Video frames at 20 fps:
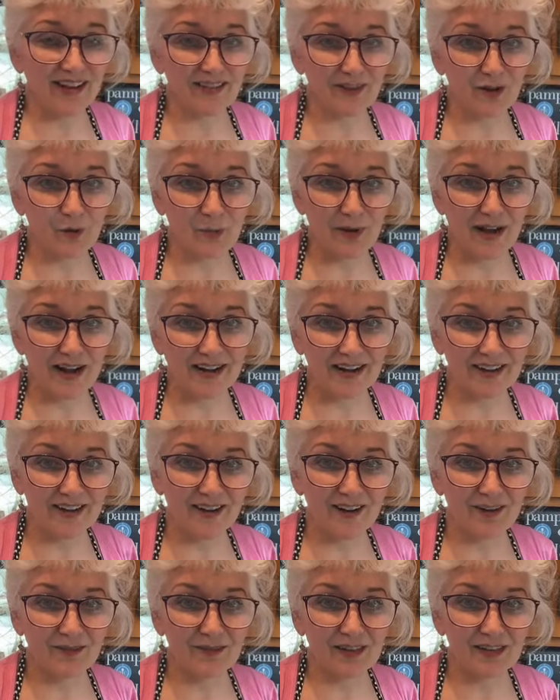that little
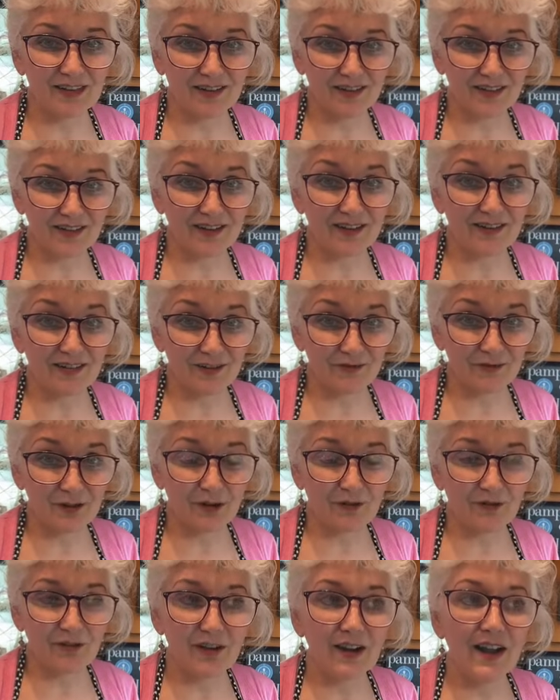packet of the Tuscan
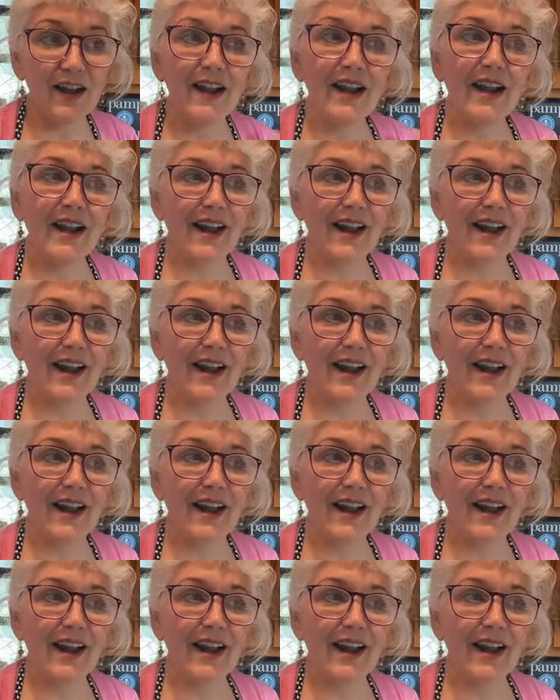left over.